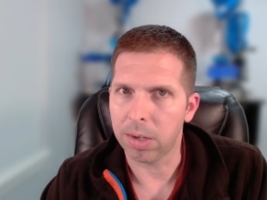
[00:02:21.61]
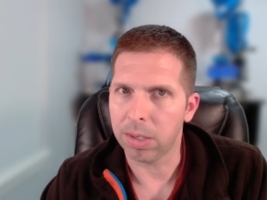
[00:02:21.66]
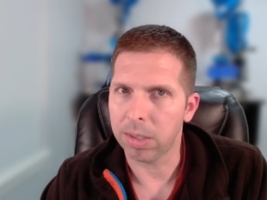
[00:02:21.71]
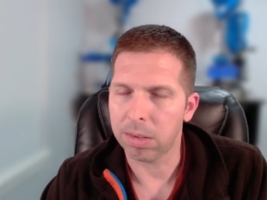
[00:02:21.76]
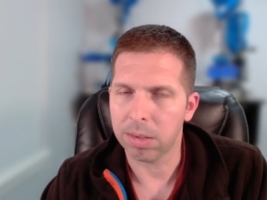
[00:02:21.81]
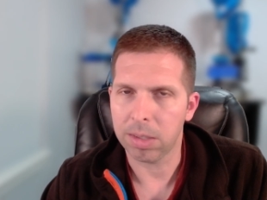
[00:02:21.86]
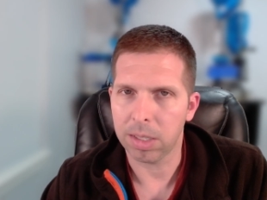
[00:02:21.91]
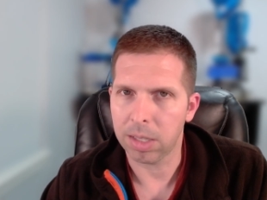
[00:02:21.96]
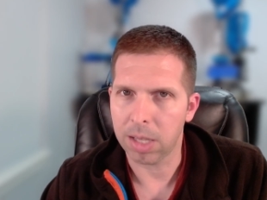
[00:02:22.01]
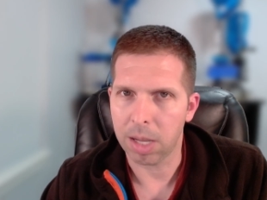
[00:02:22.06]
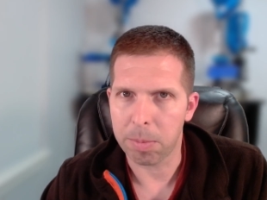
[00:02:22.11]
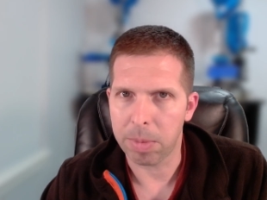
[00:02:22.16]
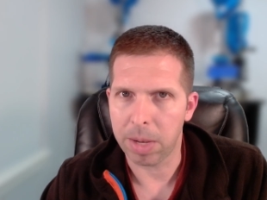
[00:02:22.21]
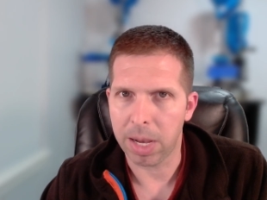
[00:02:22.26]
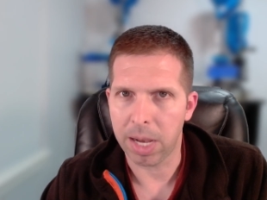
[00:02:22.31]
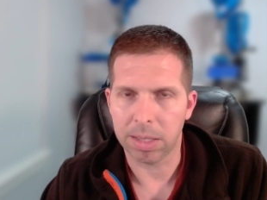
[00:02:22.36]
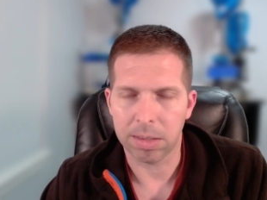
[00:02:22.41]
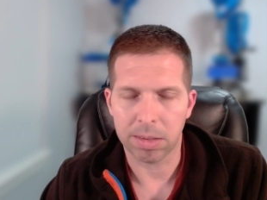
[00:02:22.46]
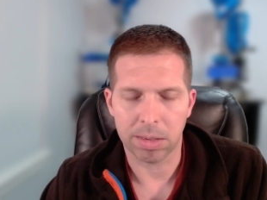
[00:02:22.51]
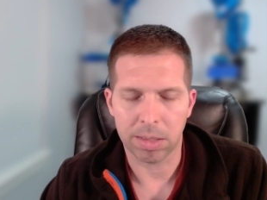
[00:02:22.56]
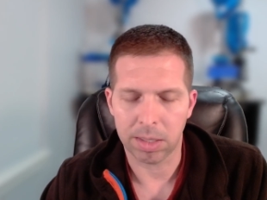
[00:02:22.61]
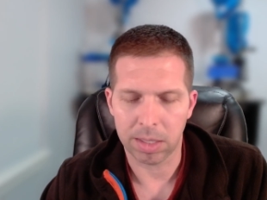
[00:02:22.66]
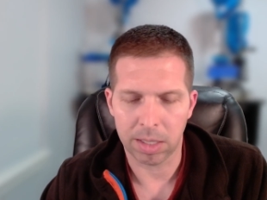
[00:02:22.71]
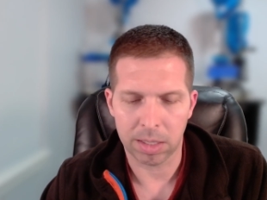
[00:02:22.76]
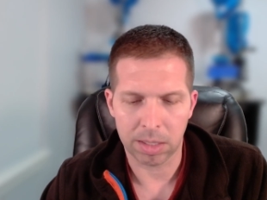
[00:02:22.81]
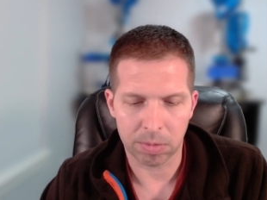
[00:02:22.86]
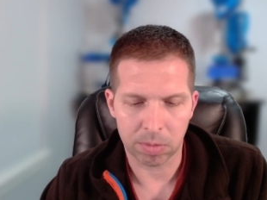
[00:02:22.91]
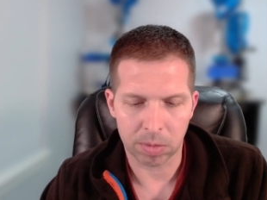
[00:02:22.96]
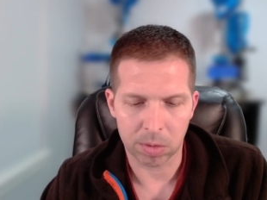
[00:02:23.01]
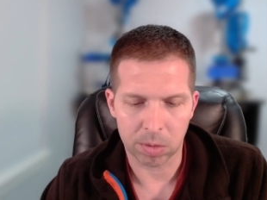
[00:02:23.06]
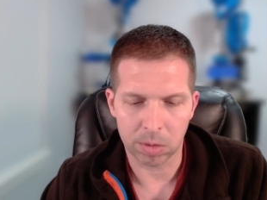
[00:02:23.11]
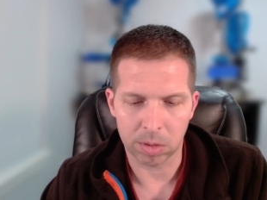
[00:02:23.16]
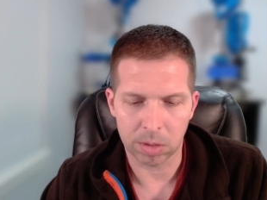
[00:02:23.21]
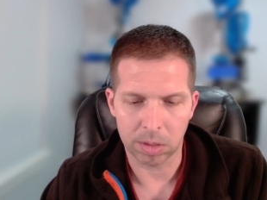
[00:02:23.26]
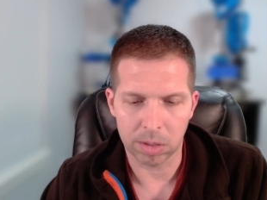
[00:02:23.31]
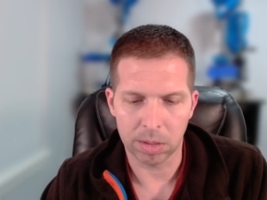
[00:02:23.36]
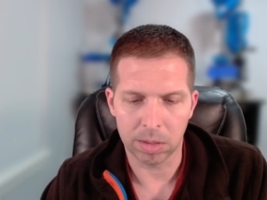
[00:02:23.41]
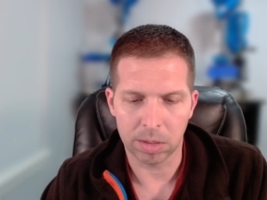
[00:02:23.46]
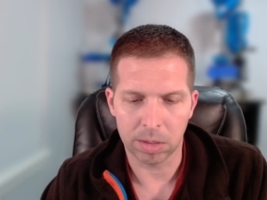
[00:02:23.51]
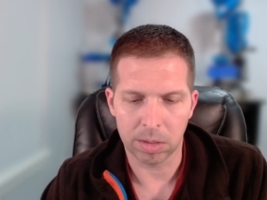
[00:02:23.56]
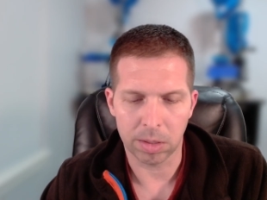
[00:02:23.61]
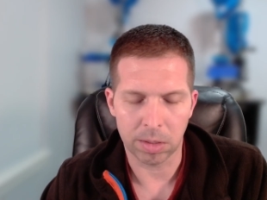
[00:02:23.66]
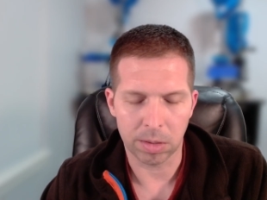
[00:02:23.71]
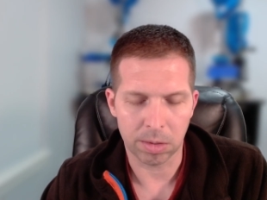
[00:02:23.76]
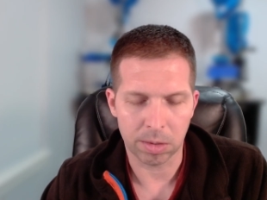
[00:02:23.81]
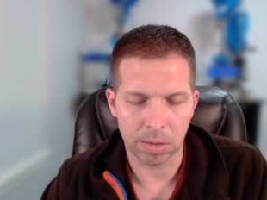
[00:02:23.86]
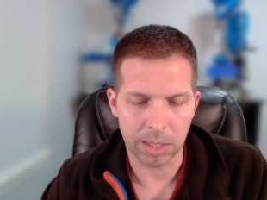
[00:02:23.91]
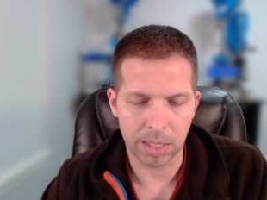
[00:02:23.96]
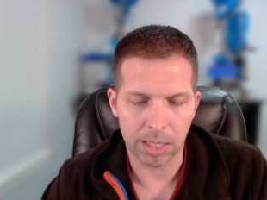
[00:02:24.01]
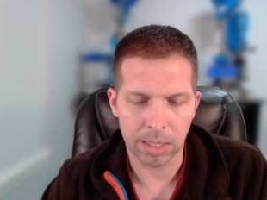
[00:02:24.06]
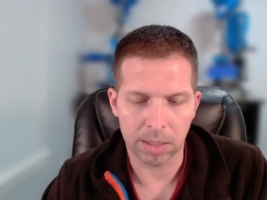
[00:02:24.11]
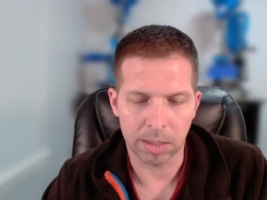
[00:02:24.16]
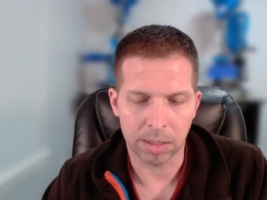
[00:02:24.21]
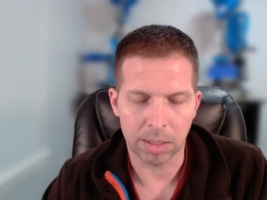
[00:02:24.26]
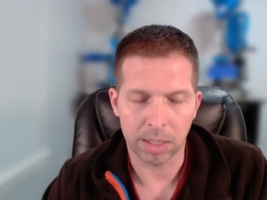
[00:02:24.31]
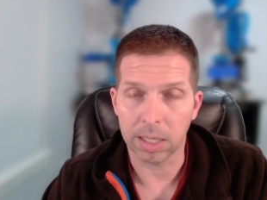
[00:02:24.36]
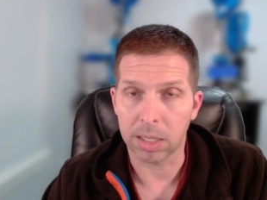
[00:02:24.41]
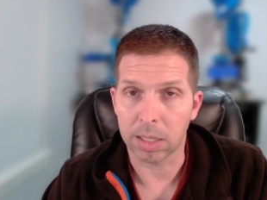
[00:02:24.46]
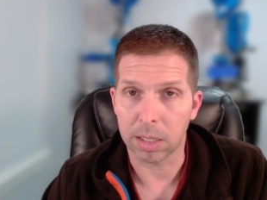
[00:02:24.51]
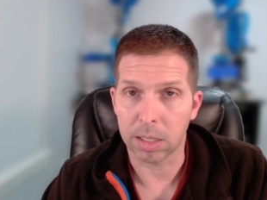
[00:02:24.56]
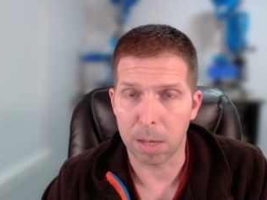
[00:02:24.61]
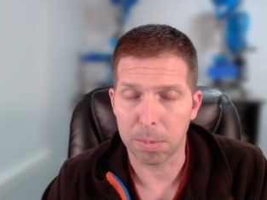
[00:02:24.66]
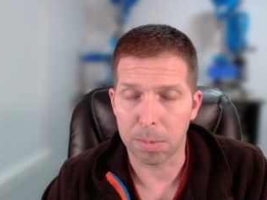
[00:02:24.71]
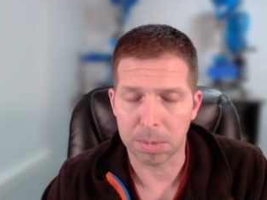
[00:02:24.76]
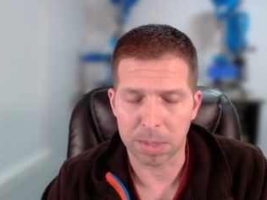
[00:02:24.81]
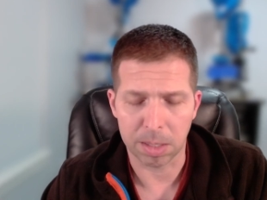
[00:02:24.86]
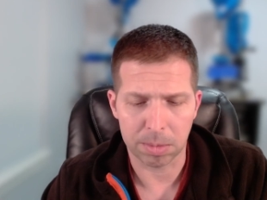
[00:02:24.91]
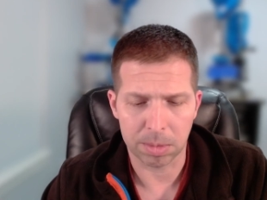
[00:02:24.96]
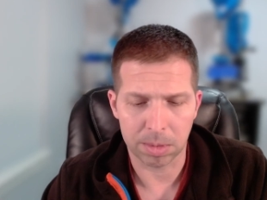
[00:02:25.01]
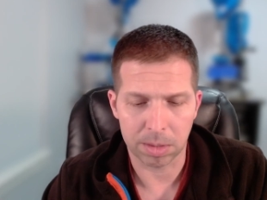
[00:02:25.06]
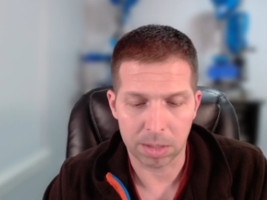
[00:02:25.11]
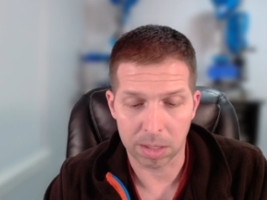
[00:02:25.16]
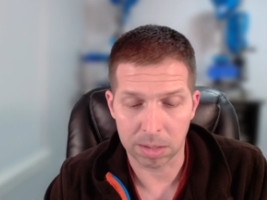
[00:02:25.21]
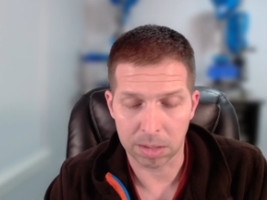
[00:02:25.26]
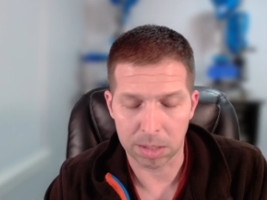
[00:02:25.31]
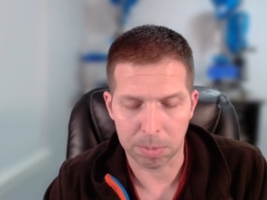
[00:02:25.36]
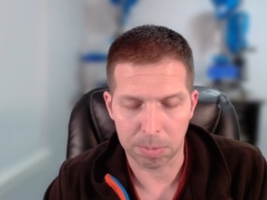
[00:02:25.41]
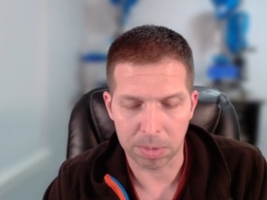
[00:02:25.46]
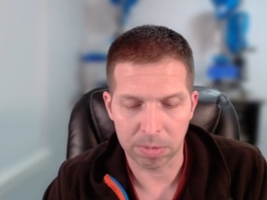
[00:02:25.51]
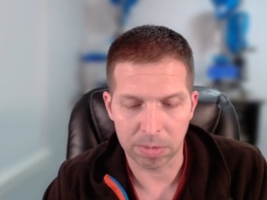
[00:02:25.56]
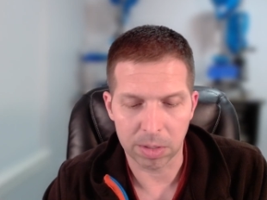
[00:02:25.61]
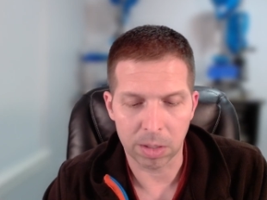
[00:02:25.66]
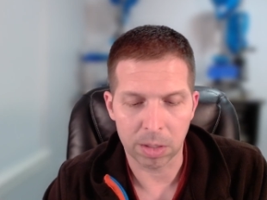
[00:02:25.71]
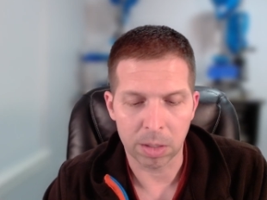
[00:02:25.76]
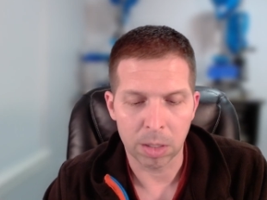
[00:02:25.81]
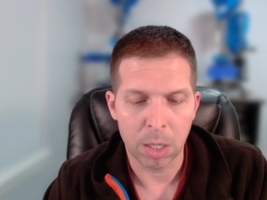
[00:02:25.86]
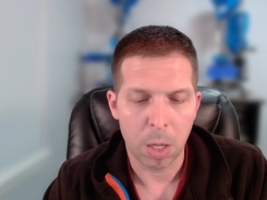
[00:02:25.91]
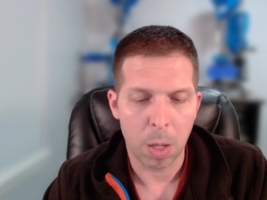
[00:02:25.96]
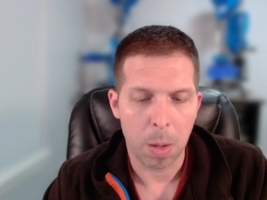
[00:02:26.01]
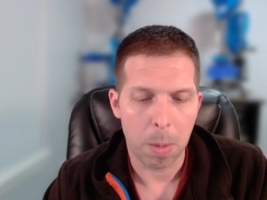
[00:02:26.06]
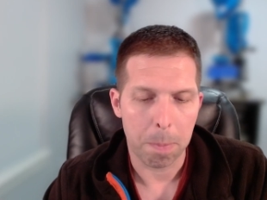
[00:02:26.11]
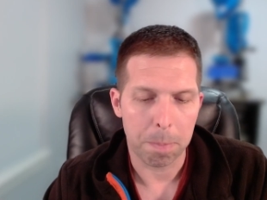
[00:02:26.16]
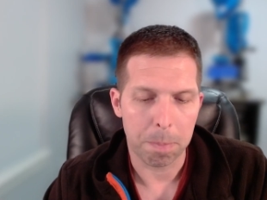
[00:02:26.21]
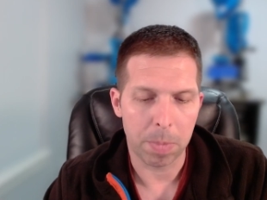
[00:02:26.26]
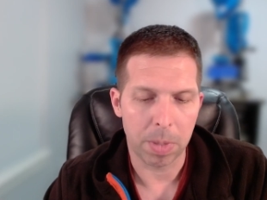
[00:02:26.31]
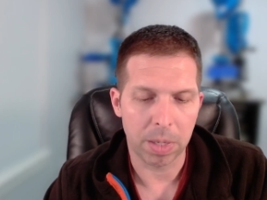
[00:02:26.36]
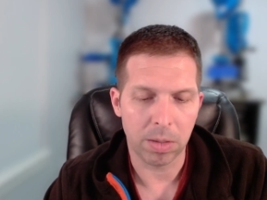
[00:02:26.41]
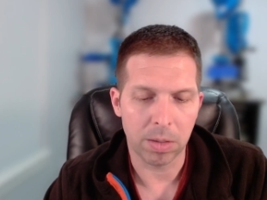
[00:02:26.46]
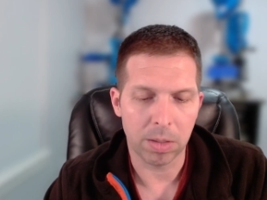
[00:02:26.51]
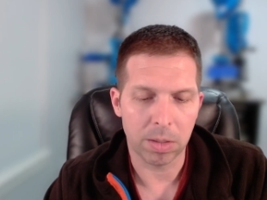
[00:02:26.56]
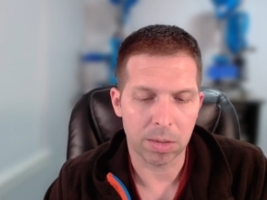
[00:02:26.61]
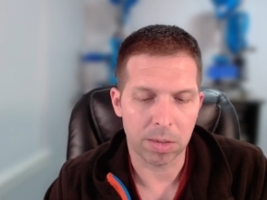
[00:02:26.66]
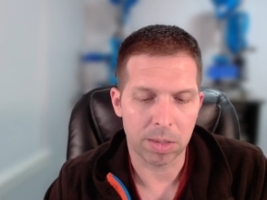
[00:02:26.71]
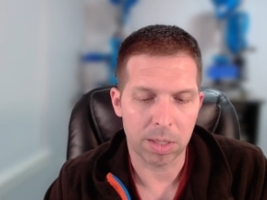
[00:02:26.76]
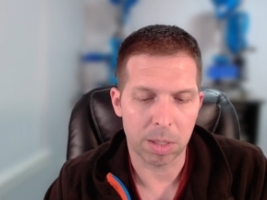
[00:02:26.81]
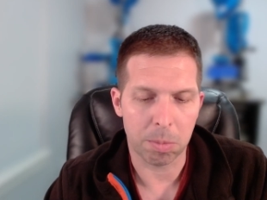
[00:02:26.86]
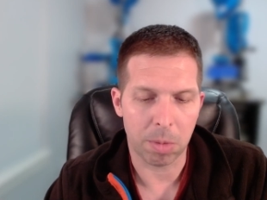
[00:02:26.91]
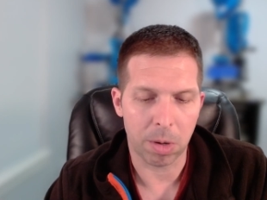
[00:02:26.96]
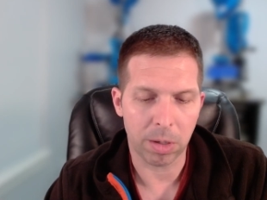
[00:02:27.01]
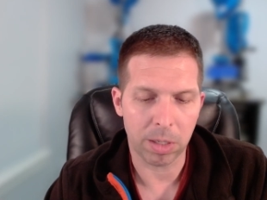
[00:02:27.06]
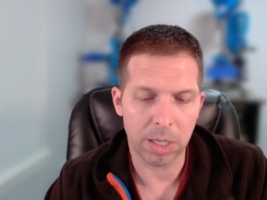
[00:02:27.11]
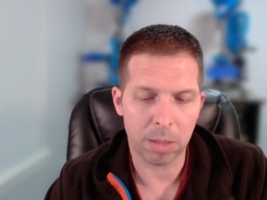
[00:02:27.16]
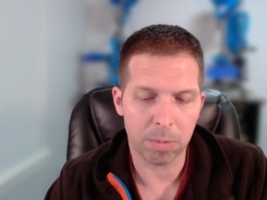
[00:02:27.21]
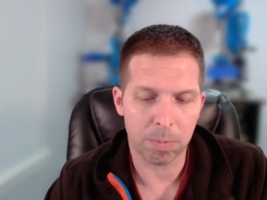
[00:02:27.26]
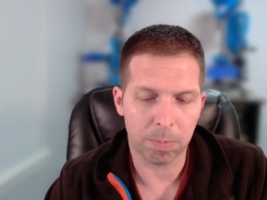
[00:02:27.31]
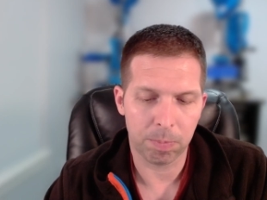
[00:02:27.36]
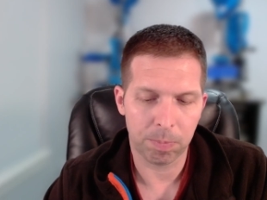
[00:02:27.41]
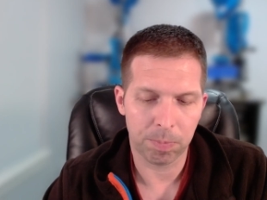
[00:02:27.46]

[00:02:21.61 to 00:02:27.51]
It's not that bad. It's not that difficult to, to understand and, and get the concept, concept of it all. But you can just hit market,